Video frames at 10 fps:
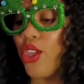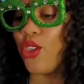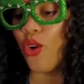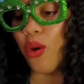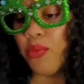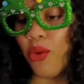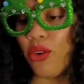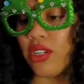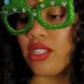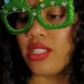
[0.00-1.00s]
your
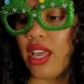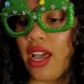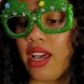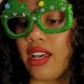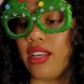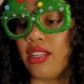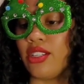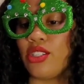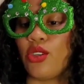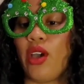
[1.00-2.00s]
pores are
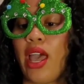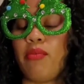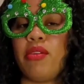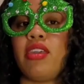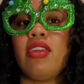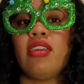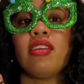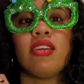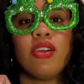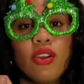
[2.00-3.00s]
so happy
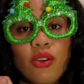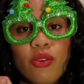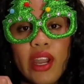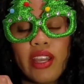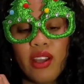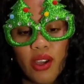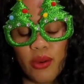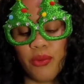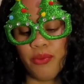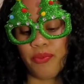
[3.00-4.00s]
right now.